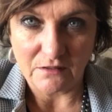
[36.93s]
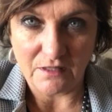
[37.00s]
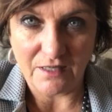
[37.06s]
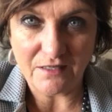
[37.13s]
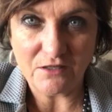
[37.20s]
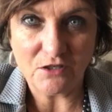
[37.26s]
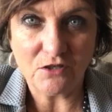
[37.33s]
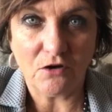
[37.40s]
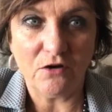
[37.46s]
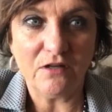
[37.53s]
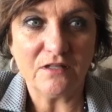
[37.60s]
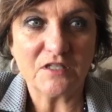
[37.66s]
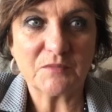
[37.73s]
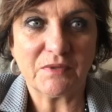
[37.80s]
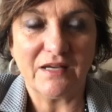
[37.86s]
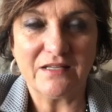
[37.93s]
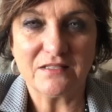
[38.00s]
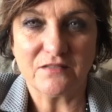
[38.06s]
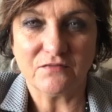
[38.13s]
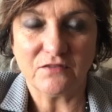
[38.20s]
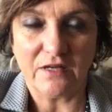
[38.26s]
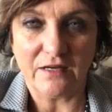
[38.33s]
Right? You go to this
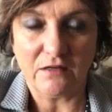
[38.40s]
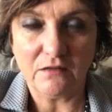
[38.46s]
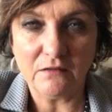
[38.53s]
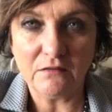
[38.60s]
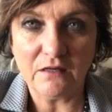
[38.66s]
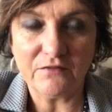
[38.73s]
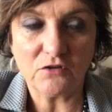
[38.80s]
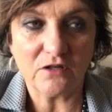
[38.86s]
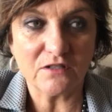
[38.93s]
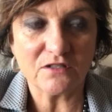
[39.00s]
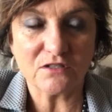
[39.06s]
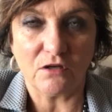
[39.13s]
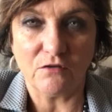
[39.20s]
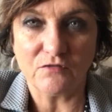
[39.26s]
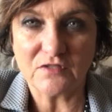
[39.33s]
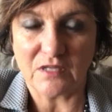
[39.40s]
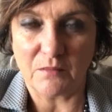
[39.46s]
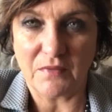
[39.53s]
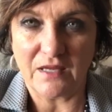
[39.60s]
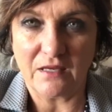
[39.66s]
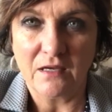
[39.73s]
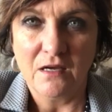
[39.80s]
place of like, "Oh, I've got to solve
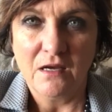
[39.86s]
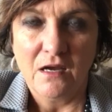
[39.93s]
something.